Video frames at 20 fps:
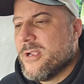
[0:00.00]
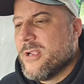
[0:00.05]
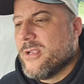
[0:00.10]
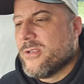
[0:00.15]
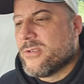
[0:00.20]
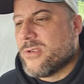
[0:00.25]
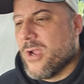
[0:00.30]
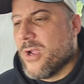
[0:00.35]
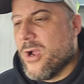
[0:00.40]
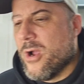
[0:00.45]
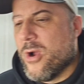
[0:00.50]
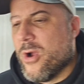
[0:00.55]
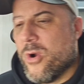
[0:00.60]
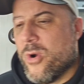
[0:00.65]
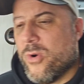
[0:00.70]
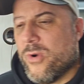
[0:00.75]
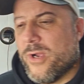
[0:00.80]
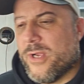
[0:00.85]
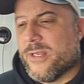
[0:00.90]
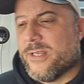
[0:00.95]

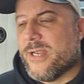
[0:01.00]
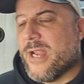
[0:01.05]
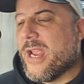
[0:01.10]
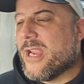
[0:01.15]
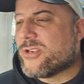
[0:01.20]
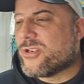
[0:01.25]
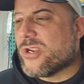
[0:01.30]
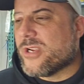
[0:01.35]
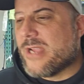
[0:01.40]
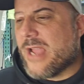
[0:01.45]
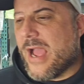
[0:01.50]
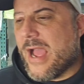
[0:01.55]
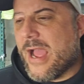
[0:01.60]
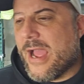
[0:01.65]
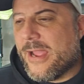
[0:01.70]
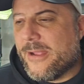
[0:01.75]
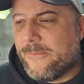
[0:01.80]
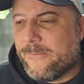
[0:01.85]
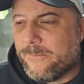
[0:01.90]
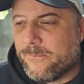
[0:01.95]
So an Asian
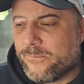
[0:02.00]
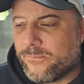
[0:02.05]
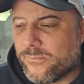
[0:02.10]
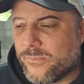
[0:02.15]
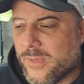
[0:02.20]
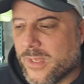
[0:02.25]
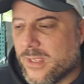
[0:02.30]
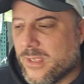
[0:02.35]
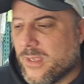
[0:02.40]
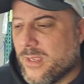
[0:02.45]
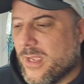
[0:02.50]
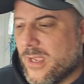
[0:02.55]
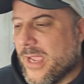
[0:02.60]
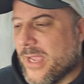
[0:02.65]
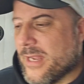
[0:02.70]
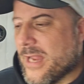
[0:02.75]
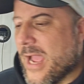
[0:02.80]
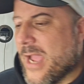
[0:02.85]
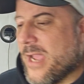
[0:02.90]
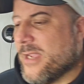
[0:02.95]
guy,
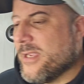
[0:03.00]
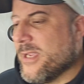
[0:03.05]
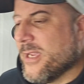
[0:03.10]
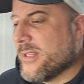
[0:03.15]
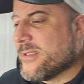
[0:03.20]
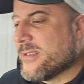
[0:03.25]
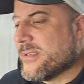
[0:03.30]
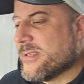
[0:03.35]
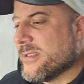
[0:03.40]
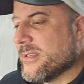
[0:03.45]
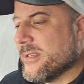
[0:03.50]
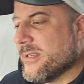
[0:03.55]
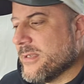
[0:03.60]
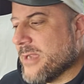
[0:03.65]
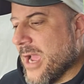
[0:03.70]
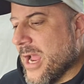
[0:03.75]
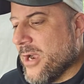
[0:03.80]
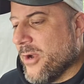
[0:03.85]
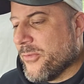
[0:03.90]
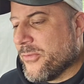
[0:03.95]
and I
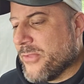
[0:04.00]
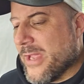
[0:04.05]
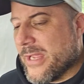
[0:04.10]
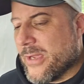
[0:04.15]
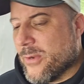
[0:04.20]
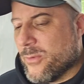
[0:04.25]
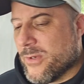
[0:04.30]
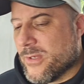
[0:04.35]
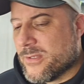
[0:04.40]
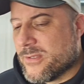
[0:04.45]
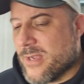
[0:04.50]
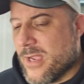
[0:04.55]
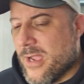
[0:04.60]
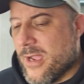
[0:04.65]
don't think it was